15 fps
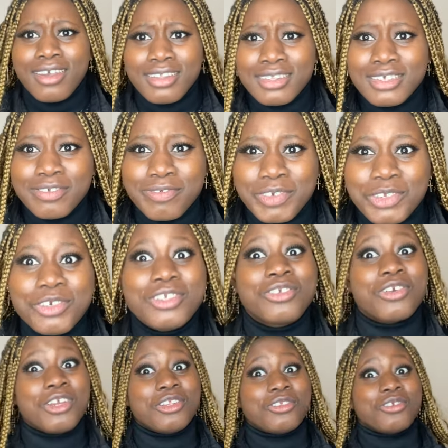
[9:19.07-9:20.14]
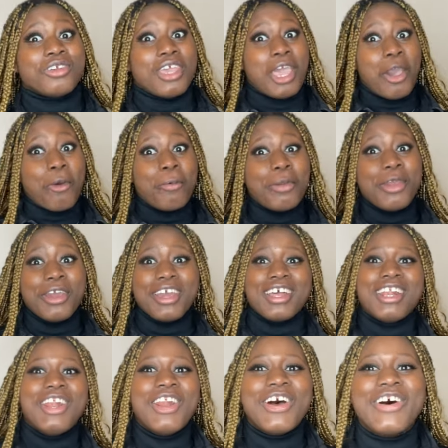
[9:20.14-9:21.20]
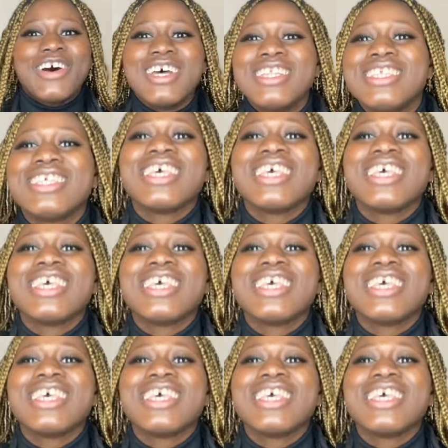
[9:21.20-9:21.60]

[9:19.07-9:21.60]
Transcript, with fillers: this video is going to help you a lot